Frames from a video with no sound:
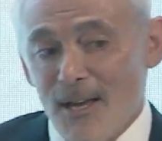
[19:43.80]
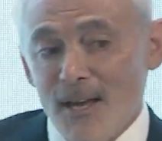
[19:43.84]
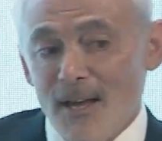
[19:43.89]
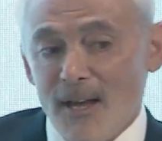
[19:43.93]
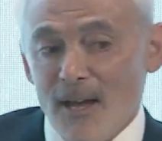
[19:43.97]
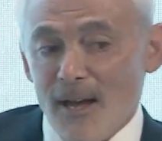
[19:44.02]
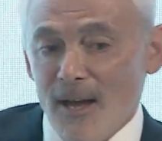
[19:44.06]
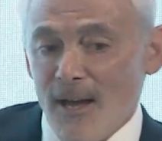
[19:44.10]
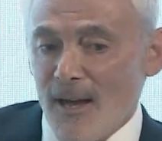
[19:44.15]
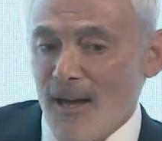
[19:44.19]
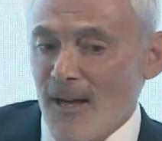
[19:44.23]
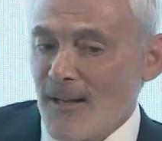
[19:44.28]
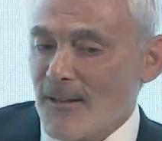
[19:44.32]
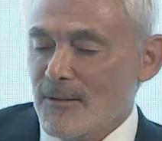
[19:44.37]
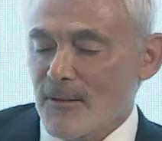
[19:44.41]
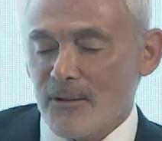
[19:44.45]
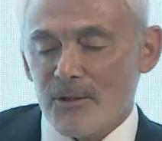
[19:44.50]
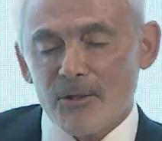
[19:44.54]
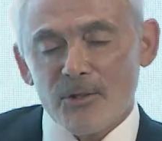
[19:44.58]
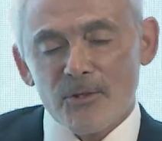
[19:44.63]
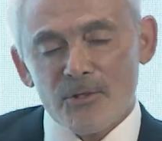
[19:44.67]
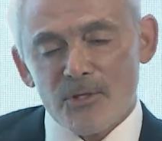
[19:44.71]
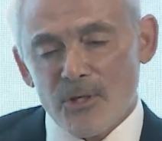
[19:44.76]
And they're
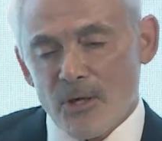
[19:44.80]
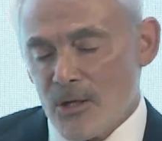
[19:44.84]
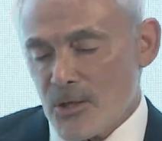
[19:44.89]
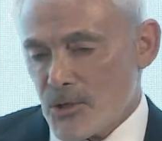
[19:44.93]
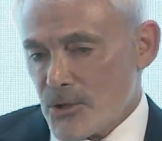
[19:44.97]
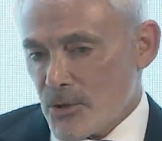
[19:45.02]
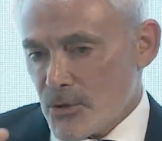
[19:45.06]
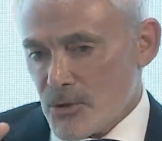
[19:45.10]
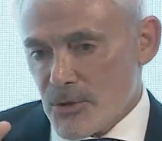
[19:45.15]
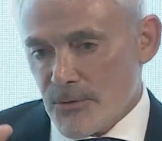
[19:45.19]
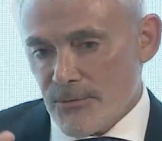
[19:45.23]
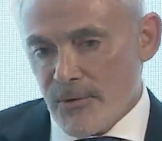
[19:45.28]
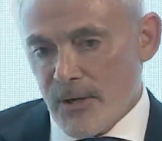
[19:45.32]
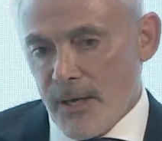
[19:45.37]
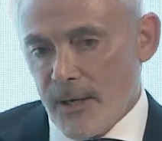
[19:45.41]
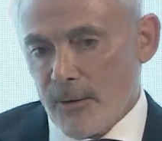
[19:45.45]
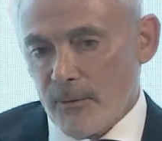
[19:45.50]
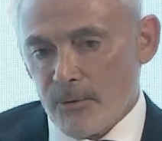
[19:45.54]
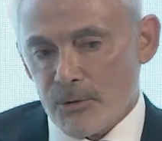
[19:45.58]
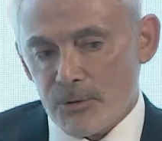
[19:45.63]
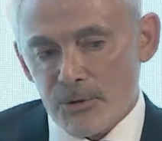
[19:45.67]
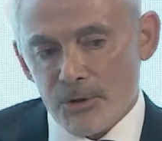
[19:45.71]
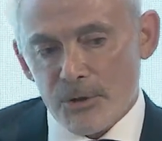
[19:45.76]
using all sorts of
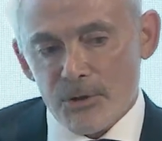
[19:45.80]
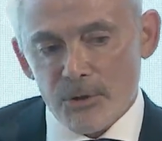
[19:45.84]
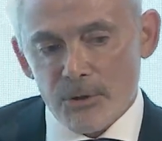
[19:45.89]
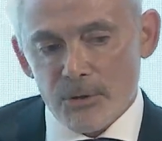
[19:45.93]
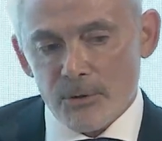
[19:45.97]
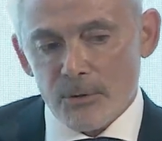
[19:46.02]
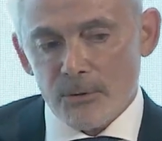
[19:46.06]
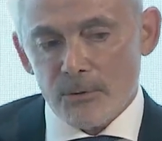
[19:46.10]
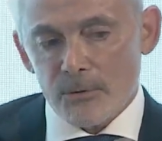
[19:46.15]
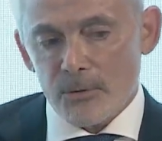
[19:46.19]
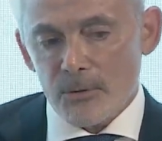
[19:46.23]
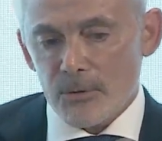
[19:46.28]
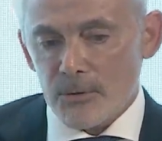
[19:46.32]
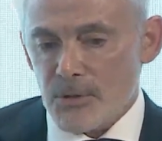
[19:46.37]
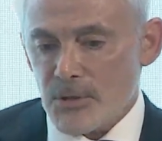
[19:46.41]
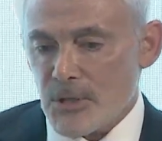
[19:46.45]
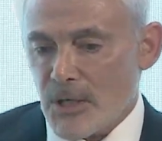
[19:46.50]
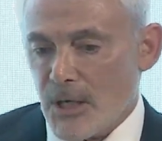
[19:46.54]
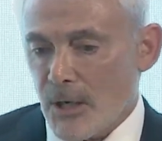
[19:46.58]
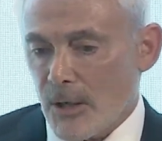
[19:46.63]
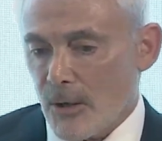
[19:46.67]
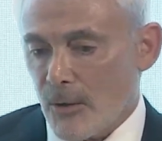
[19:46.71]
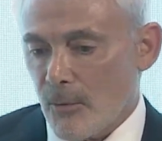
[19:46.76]
language to
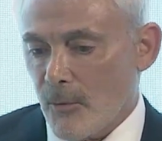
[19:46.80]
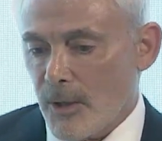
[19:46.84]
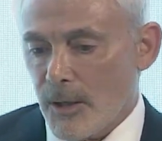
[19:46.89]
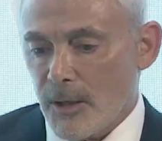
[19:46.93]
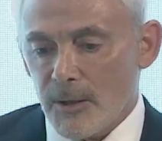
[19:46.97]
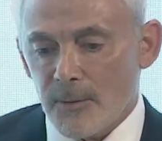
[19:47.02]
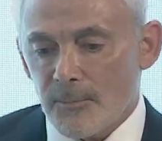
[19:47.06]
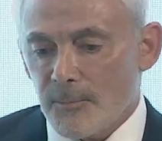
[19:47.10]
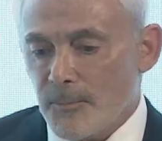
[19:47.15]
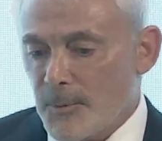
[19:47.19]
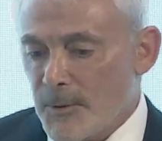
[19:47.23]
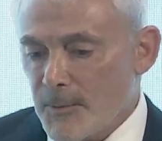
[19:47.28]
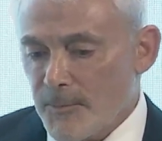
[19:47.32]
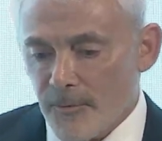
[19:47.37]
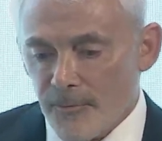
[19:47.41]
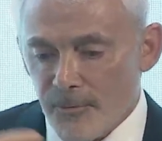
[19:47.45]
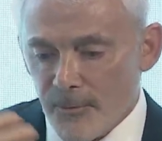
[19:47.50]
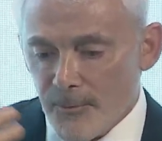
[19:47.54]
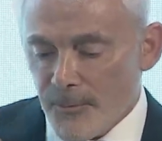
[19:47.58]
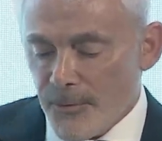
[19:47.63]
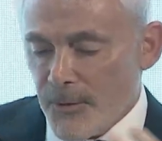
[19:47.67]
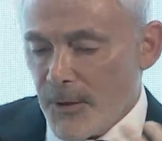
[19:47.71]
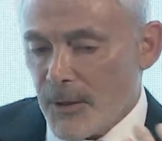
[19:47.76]
scare away people
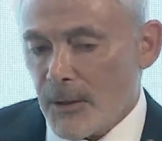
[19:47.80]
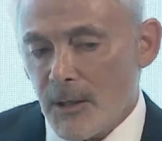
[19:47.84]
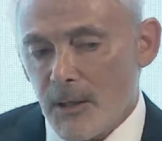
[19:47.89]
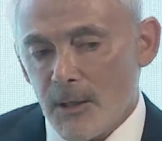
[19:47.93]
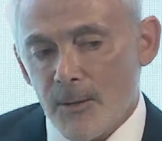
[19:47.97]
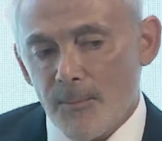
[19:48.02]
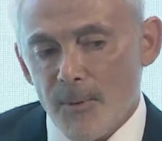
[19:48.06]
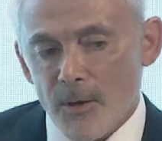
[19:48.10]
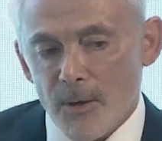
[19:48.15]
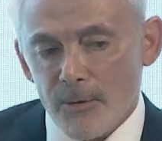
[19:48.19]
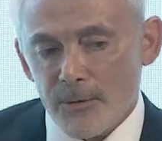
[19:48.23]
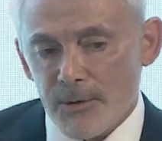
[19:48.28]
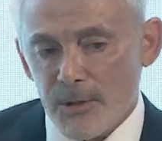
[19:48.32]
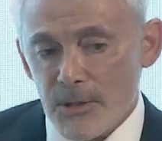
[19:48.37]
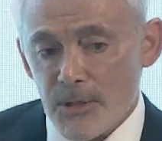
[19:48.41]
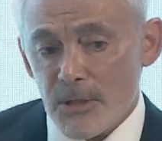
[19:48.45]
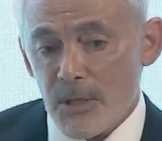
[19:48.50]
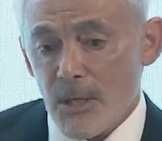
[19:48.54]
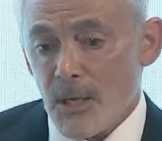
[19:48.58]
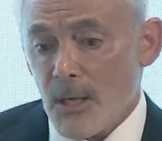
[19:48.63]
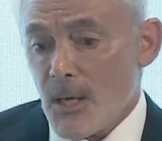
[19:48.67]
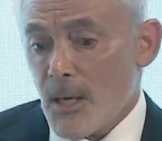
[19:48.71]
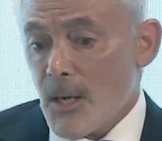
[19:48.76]
from thinking about this.
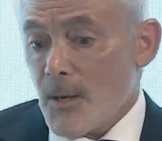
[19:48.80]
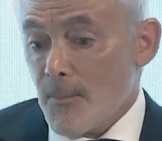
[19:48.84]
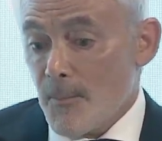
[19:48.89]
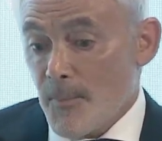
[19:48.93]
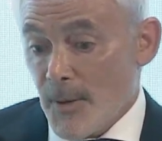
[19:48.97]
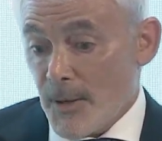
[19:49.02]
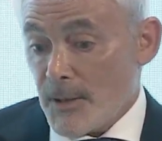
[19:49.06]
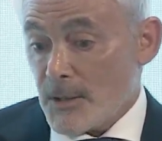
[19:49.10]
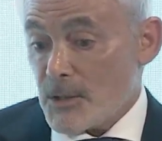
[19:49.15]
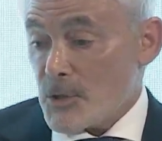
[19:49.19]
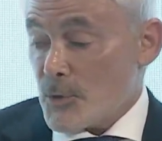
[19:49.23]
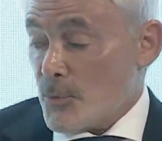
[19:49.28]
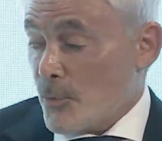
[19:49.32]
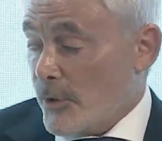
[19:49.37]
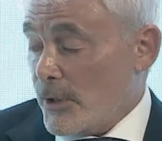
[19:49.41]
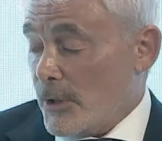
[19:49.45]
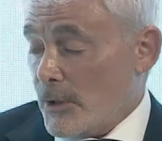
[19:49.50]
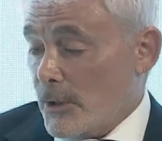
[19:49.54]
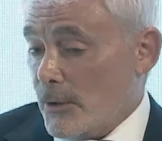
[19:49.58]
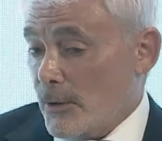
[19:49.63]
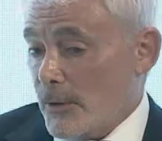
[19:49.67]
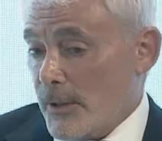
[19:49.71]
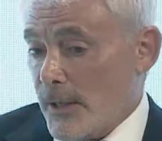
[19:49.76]
But it's
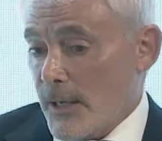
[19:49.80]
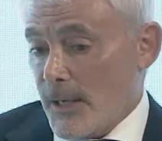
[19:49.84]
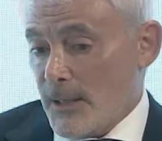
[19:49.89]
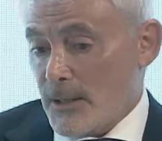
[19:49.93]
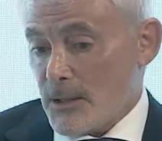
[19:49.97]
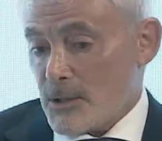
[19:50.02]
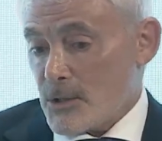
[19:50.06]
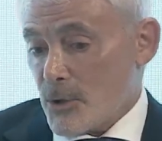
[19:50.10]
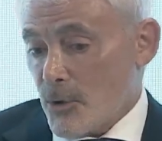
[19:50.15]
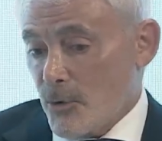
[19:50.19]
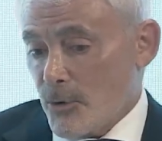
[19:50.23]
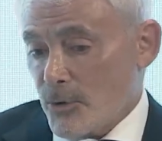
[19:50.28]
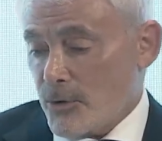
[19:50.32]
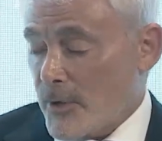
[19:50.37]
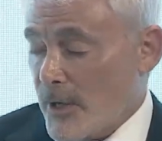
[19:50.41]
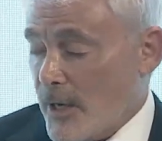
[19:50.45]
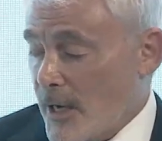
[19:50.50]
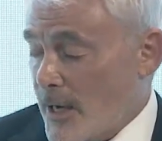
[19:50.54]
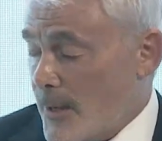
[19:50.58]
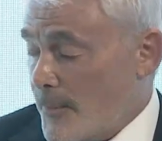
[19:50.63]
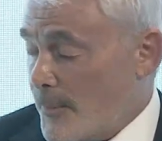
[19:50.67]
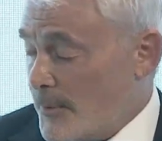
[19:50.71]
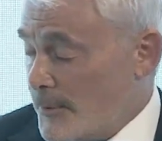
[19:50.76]
real, and it's going to
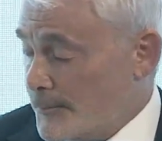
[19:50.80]
happen.